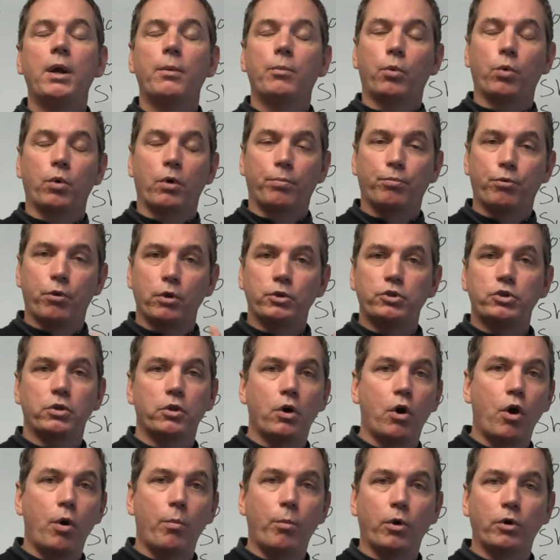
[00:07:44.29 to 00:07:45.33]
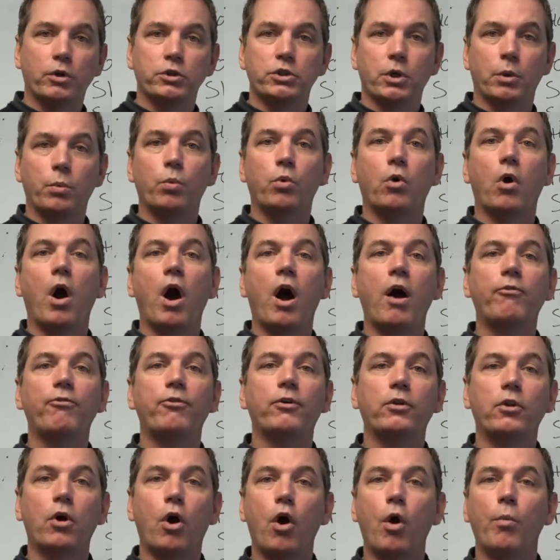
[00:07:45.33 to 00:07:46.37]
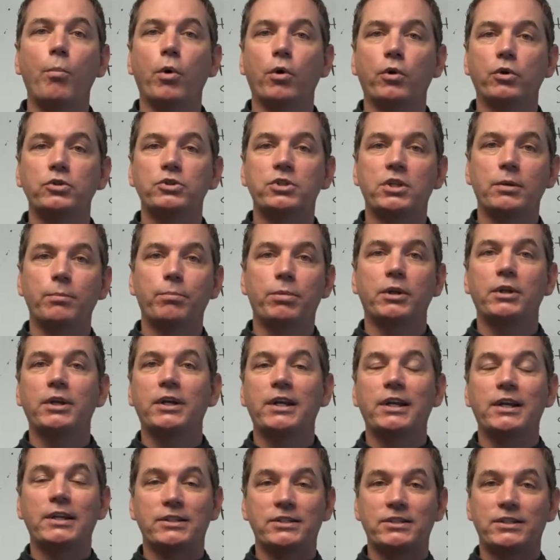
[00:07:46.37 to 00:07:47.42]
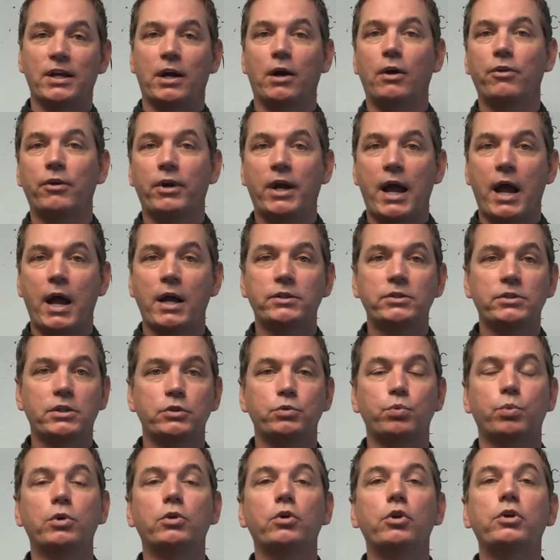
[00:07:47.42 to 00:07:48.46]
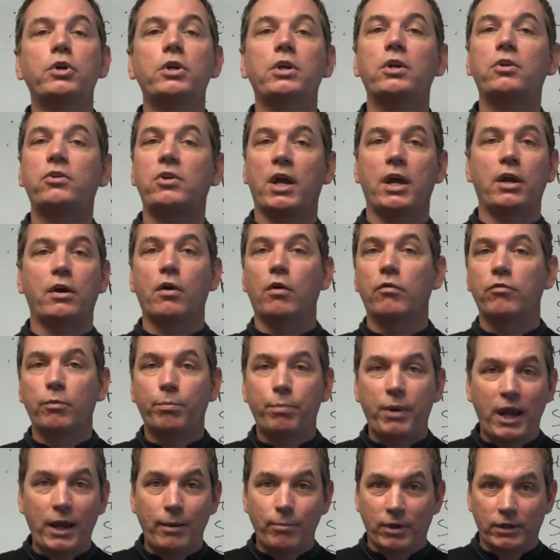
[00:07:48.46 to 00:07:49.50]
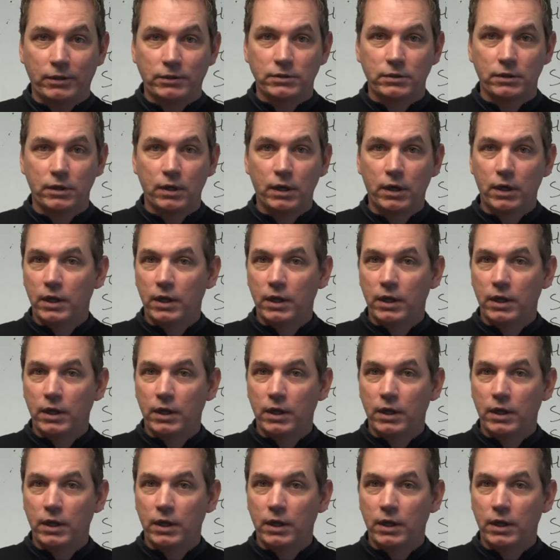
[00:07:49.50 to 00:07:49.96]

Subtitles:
We're approaching the homeowners, and we're offering the homeowners the ability to sell their house because we're looking to take over payments.